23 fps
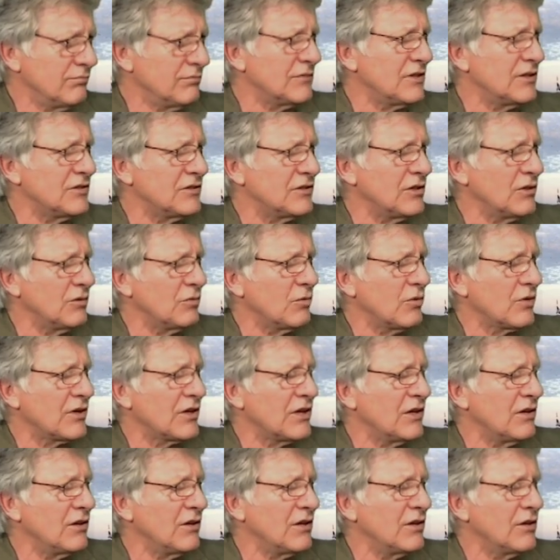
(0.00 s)
consider
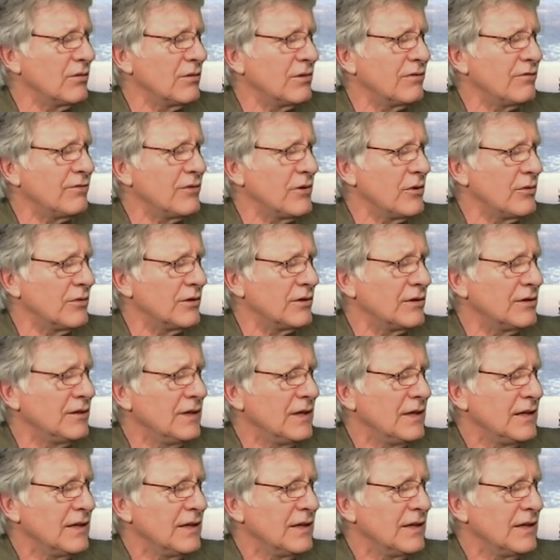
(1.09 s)
working on going forward